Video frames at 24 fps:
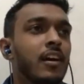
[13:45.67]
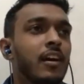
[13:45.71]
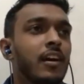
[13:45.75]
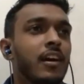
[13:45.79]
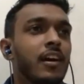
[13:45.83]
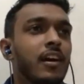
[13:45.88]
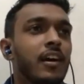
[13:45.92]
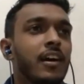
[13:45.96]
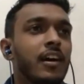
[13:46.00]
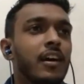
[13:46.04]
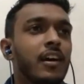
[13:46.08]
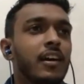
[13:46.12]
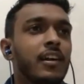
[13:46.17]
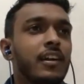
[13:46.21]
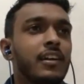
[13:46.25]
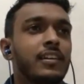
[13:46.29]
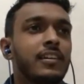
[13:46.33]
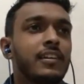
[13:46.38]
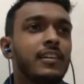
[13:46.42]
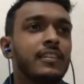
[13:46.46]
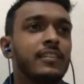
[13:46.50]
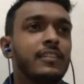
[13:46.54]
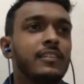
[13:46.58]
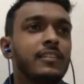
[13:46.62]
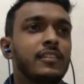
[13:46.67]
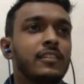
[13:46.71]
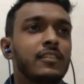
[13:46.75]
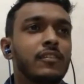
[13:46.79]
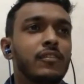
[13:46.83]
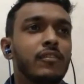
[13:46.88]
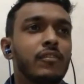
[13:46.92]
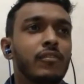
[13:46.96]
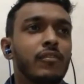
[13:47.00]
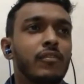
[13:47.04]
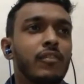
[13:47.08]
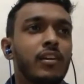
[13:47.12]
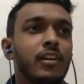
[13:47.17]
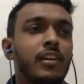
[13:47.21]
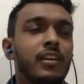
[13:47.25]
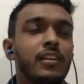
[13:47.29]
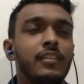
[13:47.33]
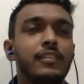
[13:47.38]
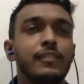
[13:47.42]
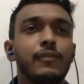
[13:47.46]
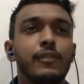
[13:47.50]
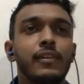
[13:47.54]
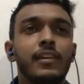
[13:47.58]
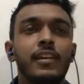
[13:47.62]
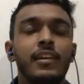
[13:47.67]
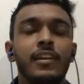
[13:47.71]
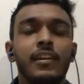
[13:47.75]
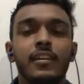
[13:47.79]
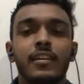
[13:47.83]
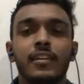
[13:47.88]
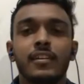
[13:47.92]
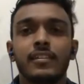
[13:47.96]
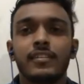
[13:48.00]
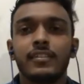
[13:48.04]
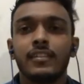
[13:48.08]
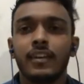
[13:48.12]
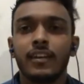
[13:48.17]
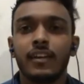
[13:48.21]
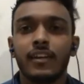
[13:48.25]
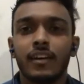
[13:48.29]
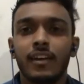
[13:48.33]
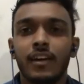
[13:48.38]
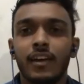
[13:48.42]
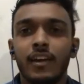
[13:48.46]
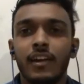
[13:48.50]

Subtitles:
it is very interesting.